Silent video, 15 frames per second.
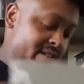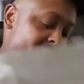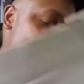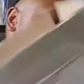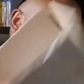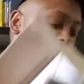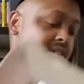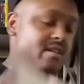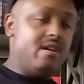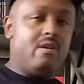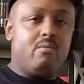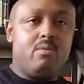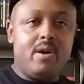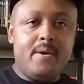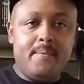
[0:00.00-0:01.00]
All
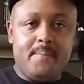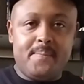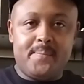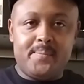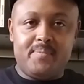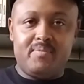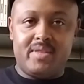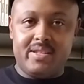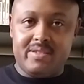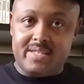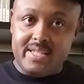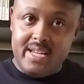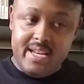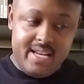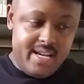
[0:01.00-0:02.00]
right. In
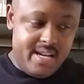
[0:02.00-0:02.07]
here.